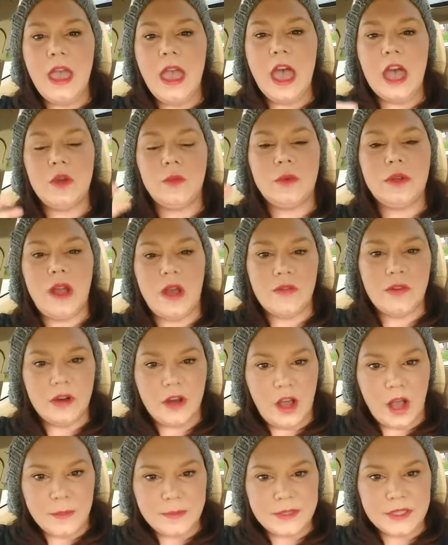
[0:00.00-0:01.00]
and whatever
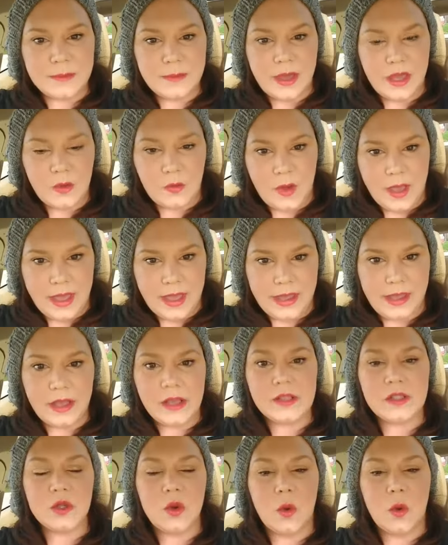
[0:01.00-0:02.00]
comes my way
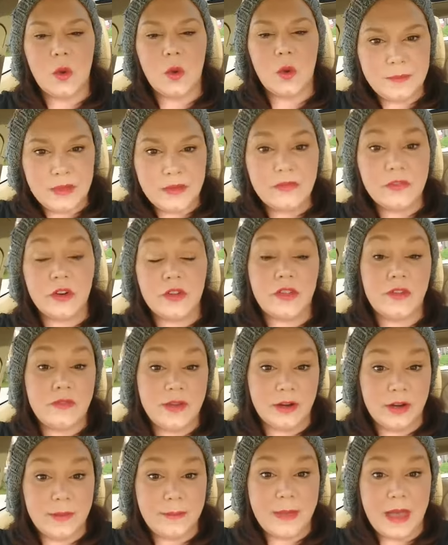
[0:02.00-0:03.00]
is going to be for the
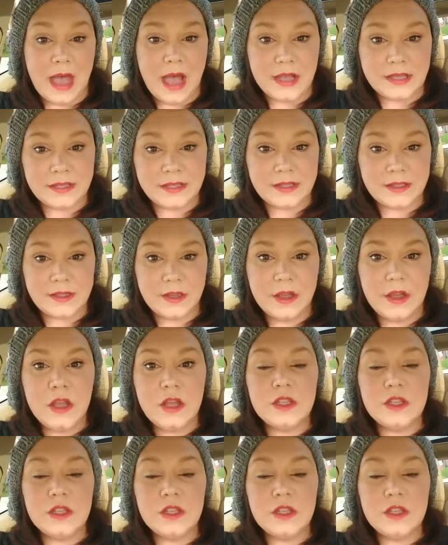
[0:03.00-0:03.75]
very best.